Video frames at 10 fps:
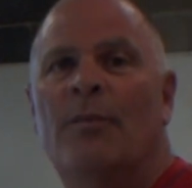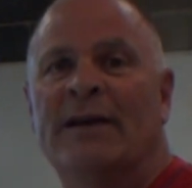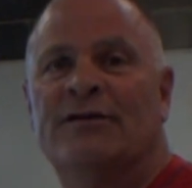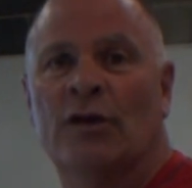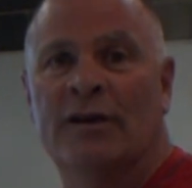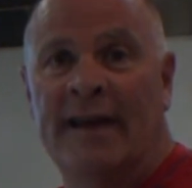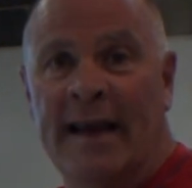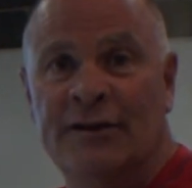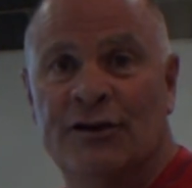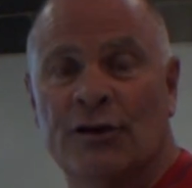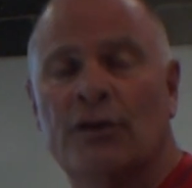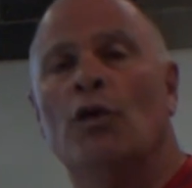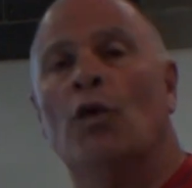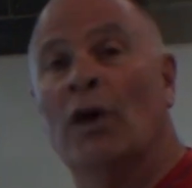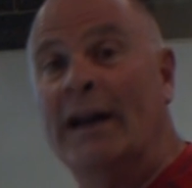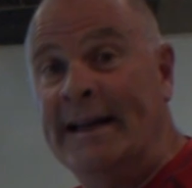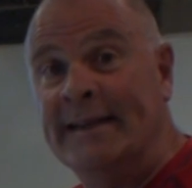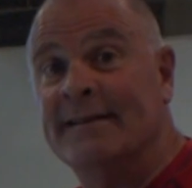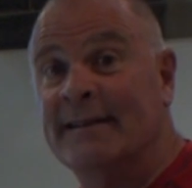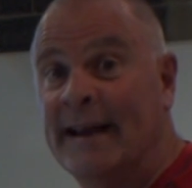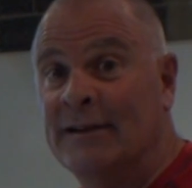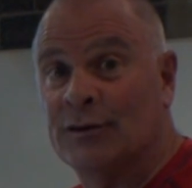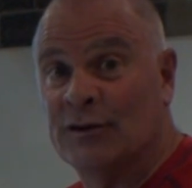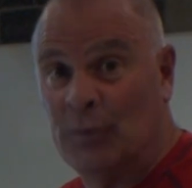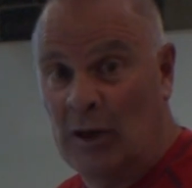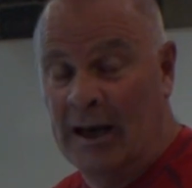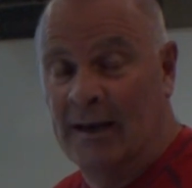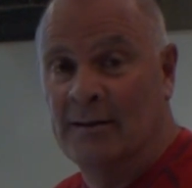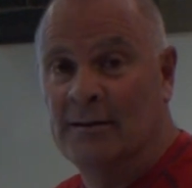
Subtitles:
based on danger or leading to dangerous play.